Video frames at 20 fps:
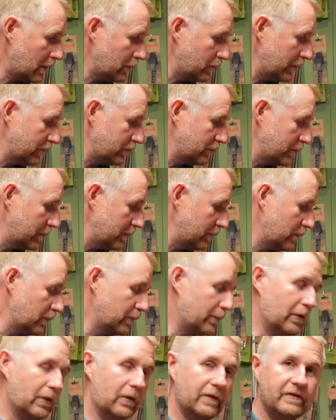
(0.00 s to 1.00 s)
which we
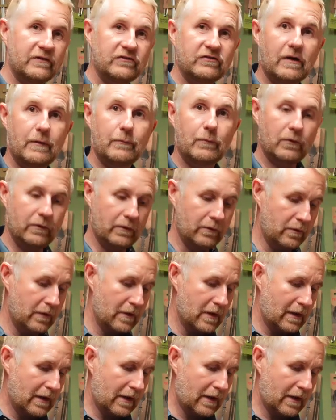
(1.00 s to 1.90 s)
will put on the Jetboil,